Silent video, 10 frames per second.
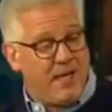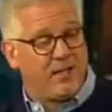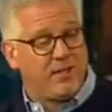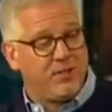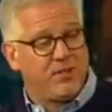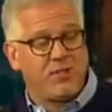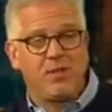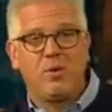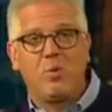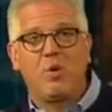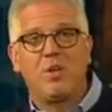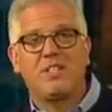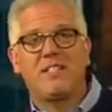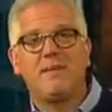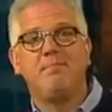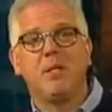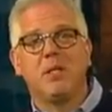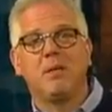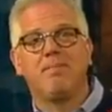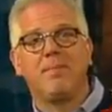bells were a symbol.
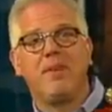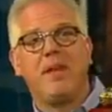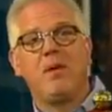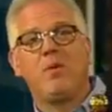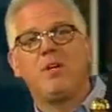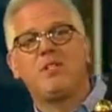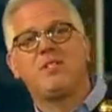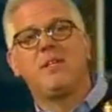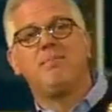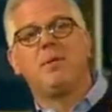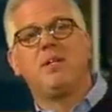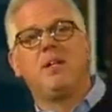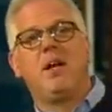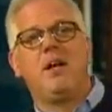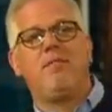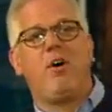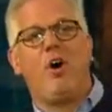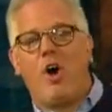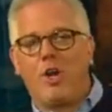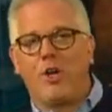They were a symbol of
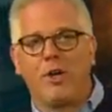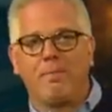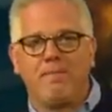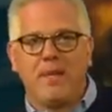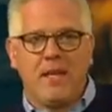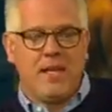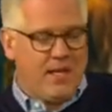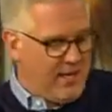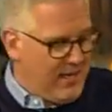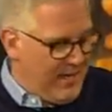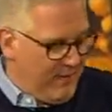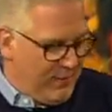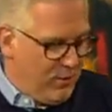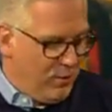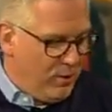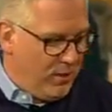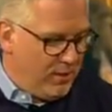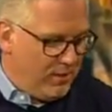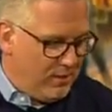honor. If you